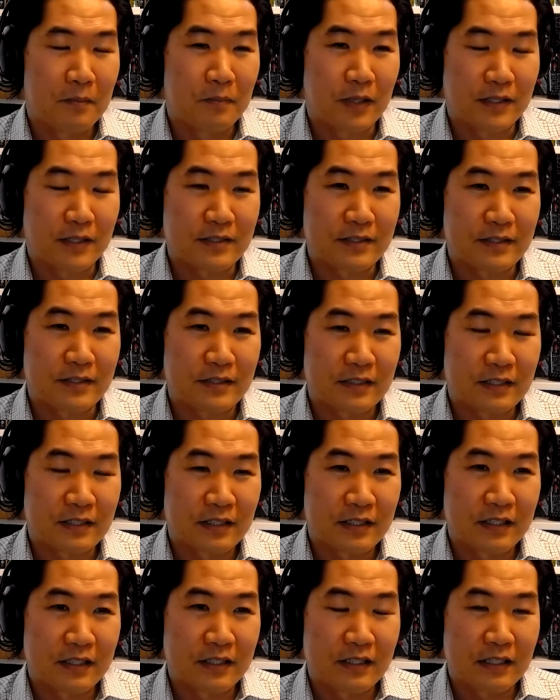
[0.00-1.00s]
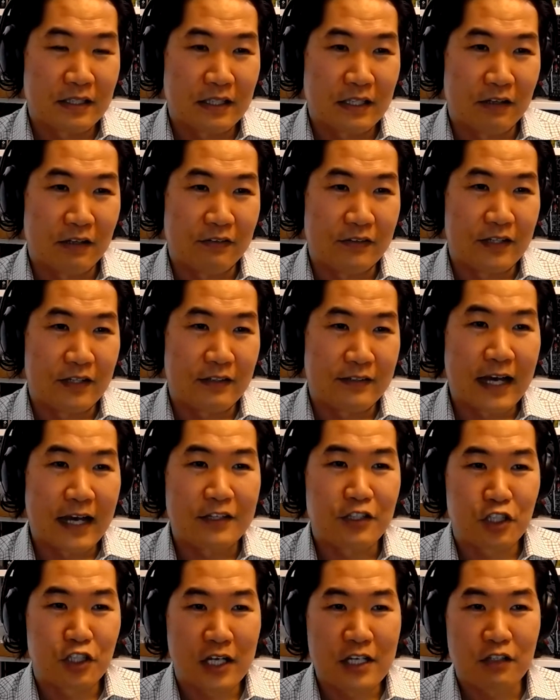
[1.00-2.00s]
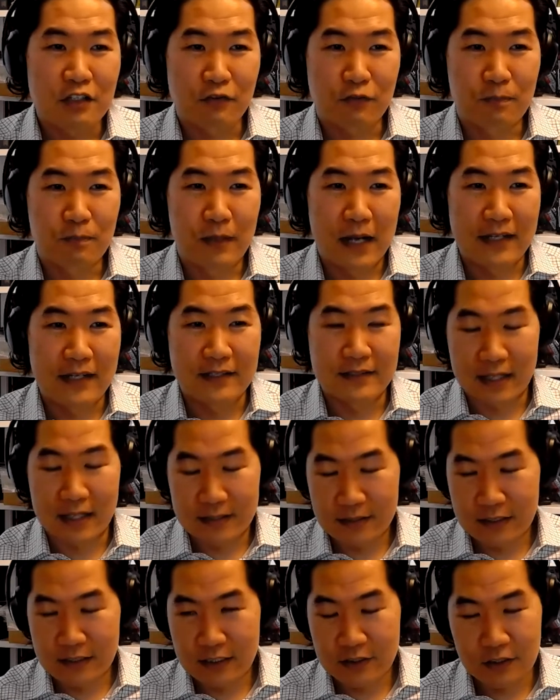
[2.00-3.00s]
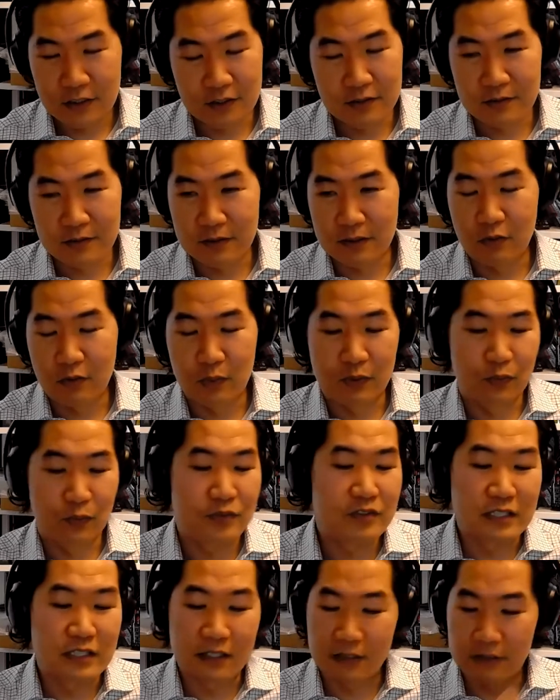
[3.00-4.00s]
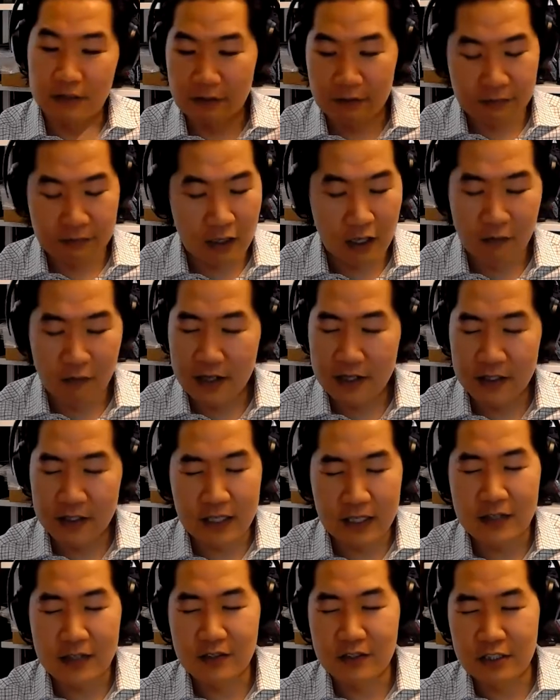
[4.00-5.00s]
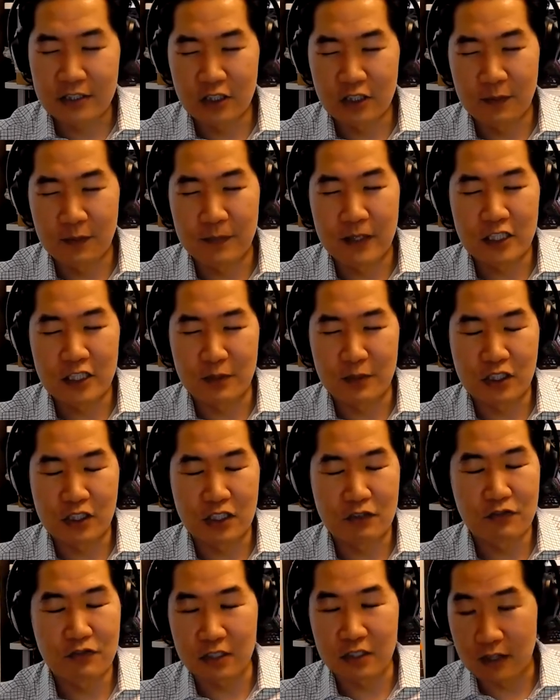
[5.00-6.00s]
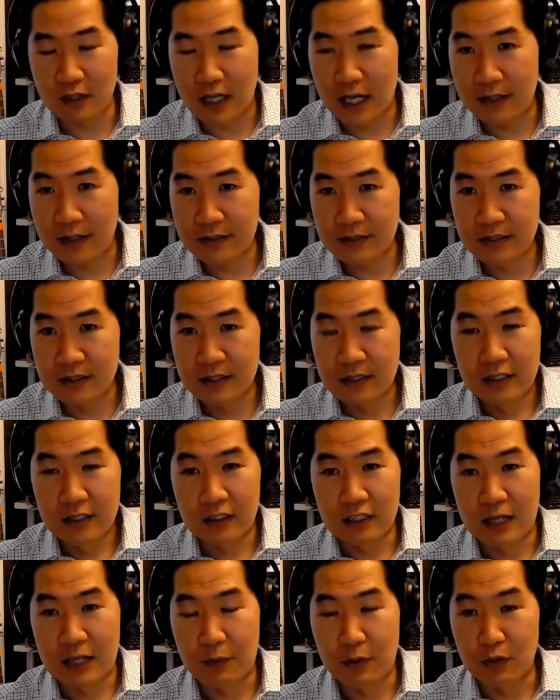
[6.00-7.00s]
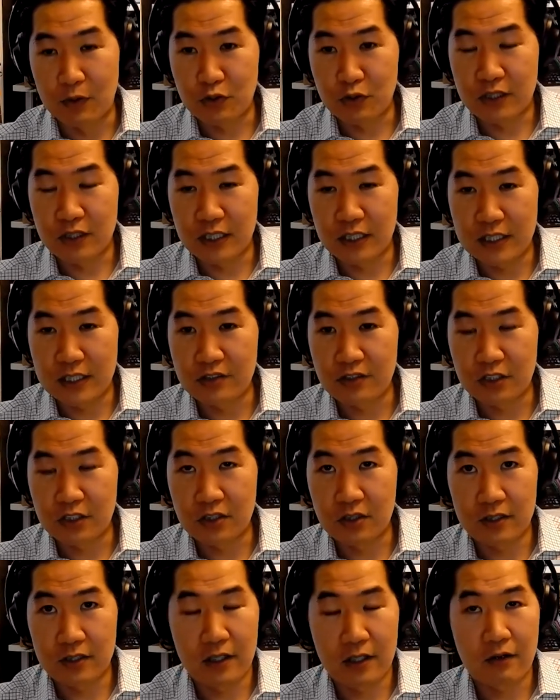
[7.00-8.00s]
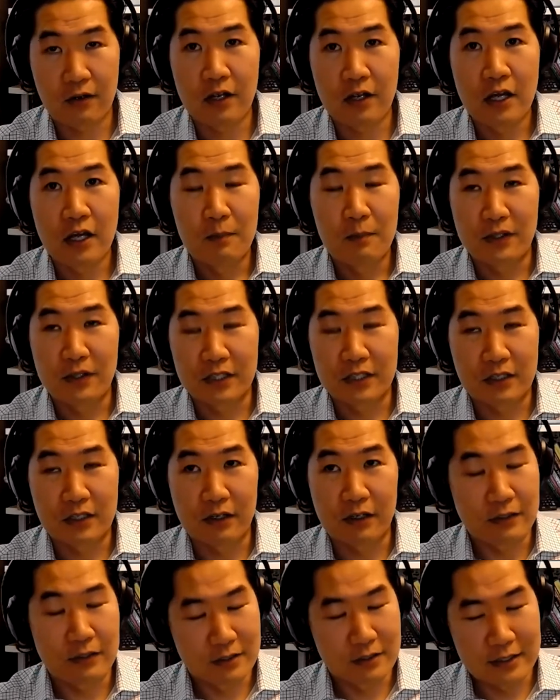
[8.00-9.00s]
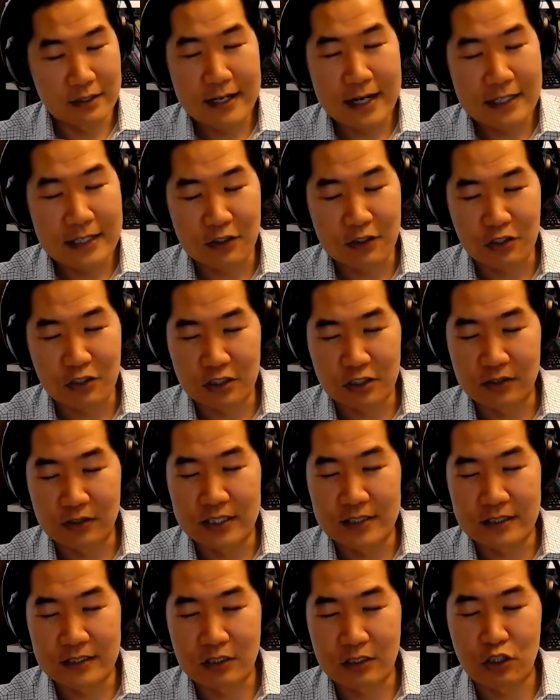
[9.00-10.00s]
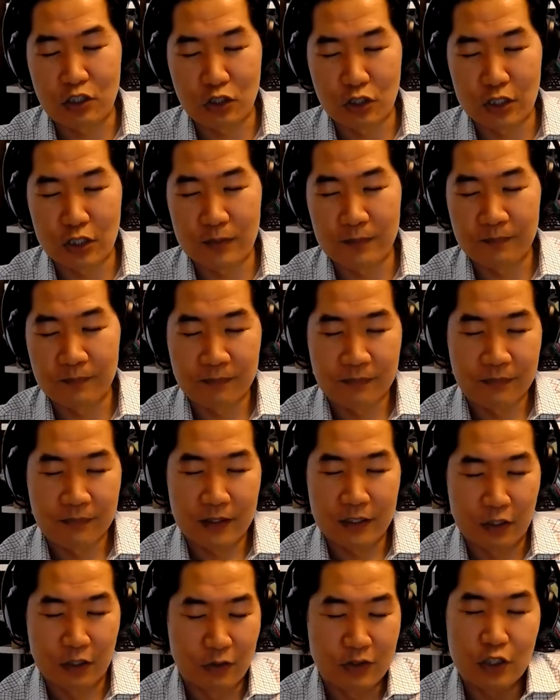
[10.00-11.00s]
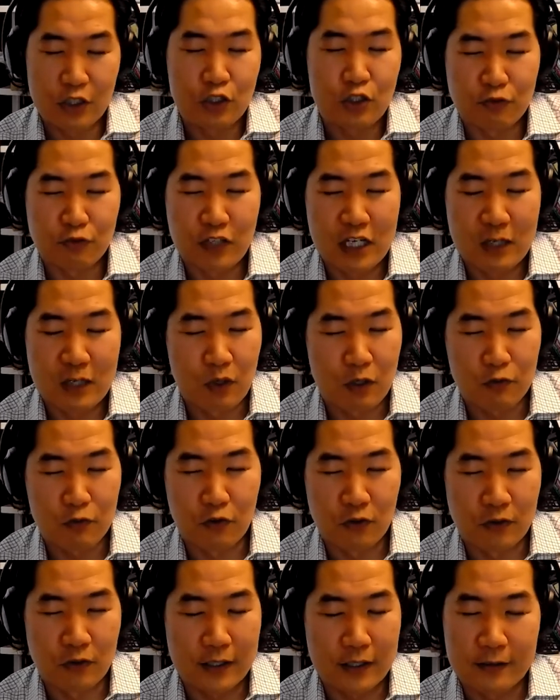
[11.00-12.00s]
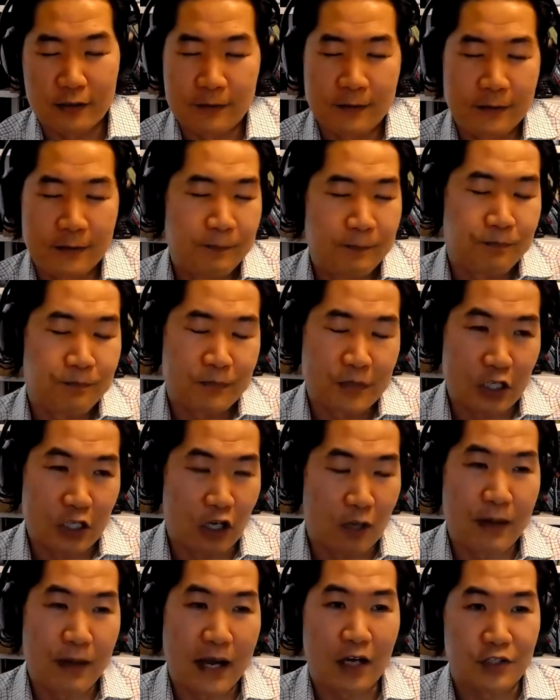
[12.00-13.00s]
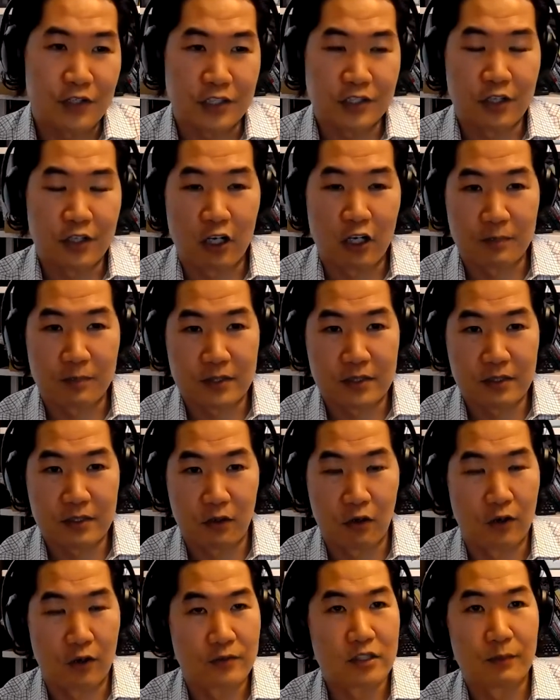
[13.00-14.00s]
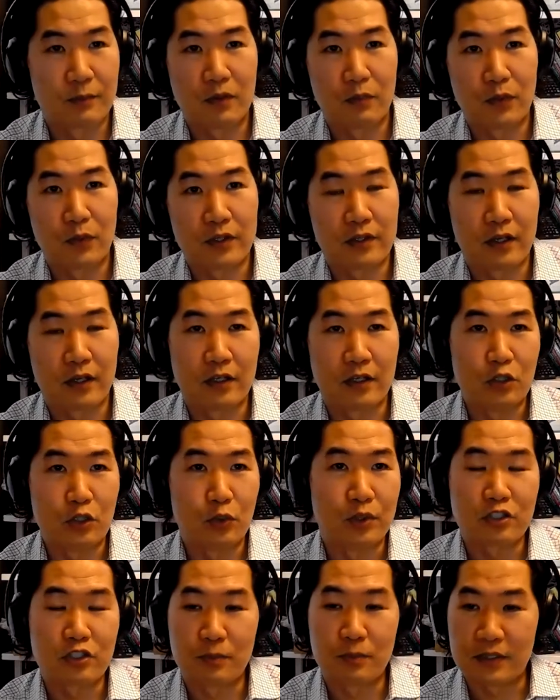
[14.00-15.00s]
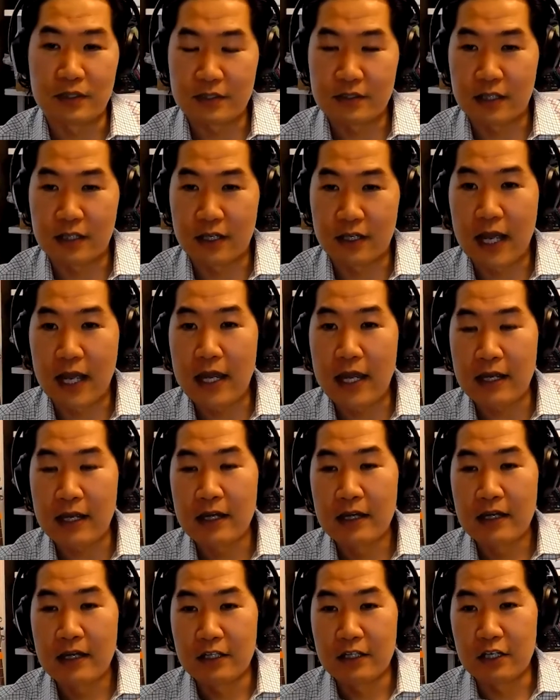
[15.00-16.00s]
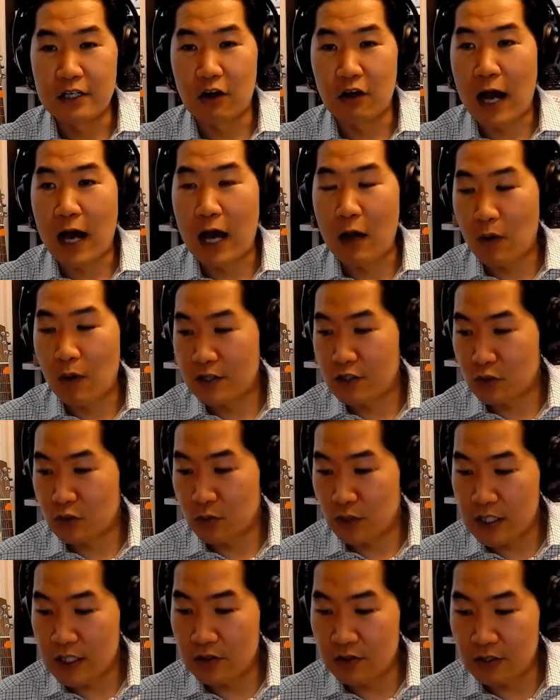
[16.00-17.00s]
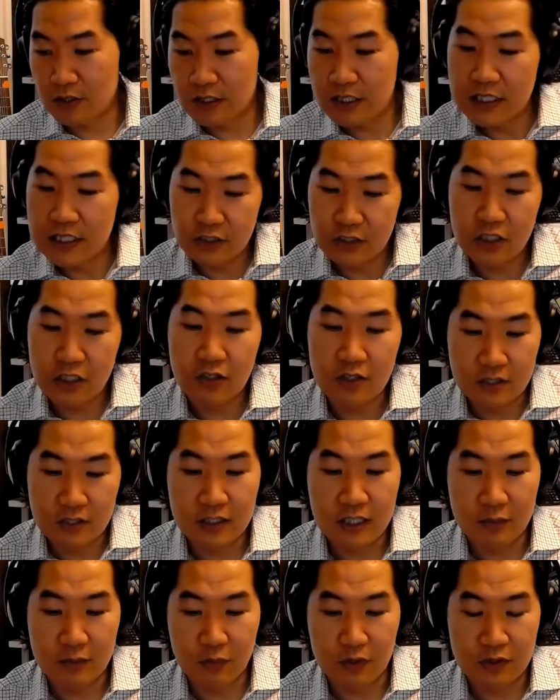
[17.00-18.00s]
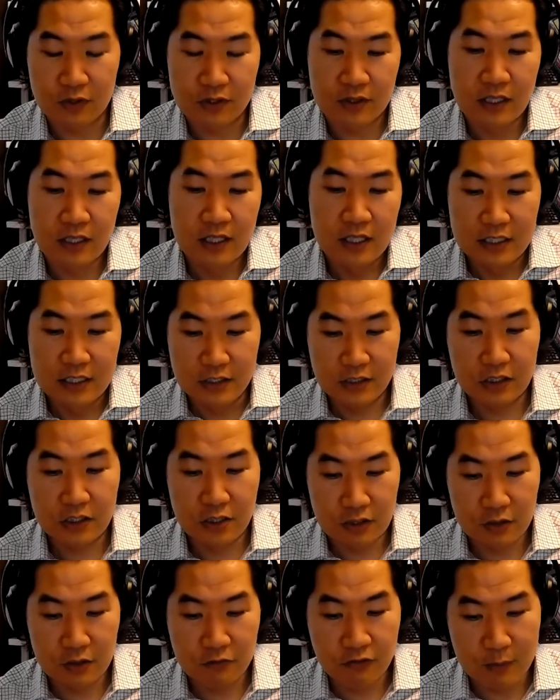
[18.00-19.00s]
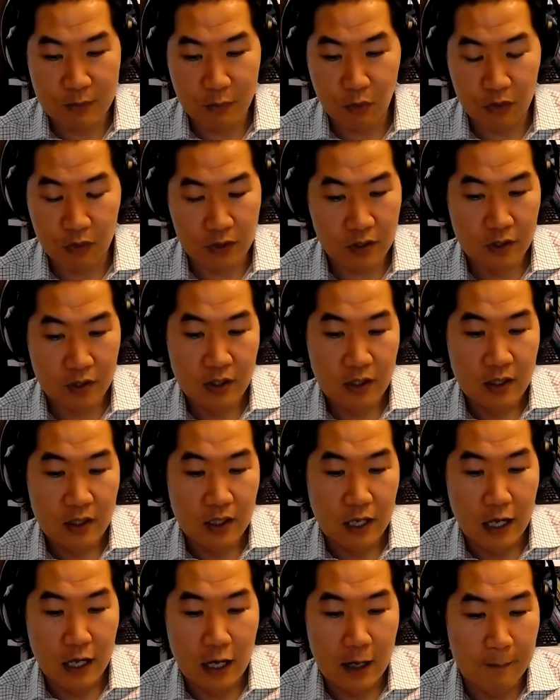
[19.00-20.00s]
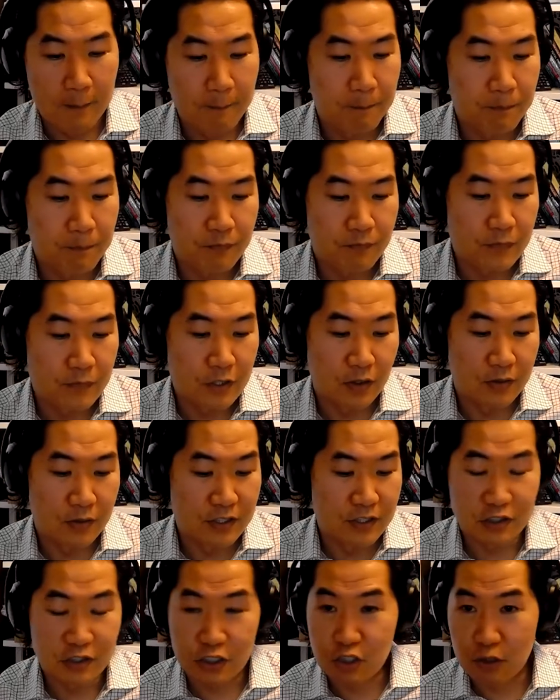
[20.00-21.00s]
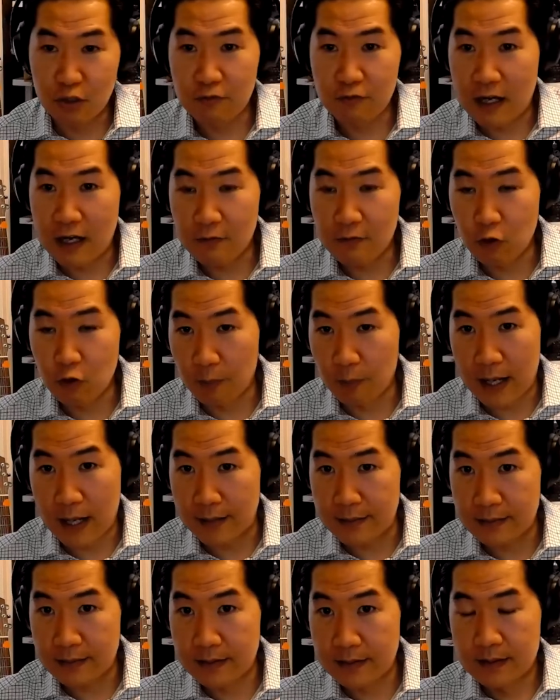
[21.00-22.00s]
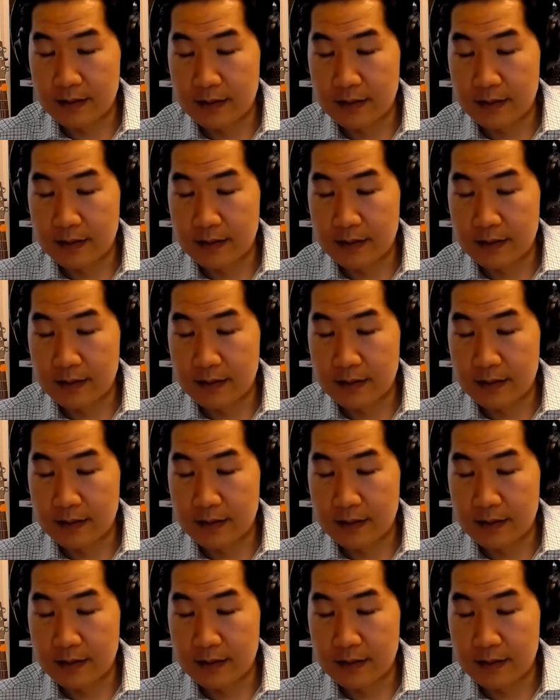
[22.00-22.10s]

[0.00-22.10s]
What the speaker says: But that's changing by necessity. Just we've seen it already in the last year. The momentum is shifting a lot more interested in security there. But to date, there still isn't a good framework for like a biology startup or someone with a new instrument to say, hey, I want to adhere to these security standards, this security framework, this secure file format.